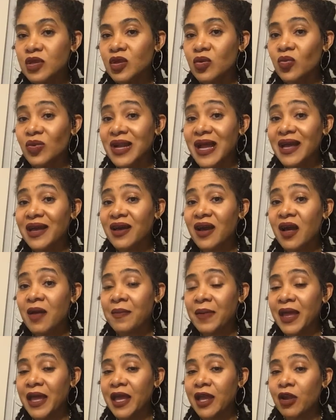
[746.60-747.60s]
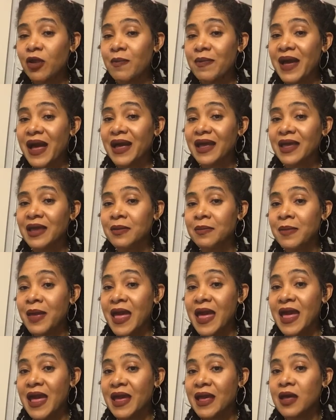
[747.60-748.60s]
when I cut my hair back in
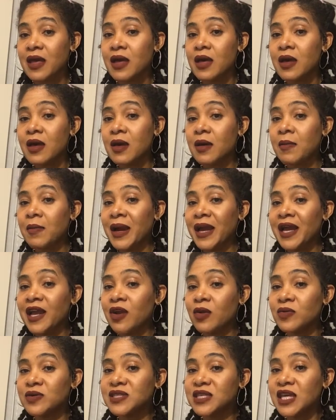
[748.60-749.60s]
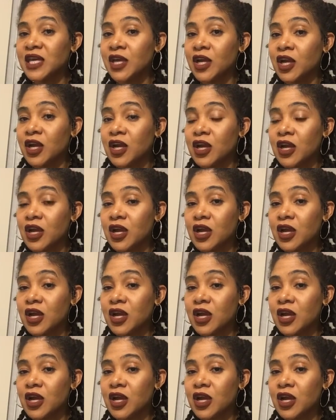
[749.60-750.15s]
May, my hair was here.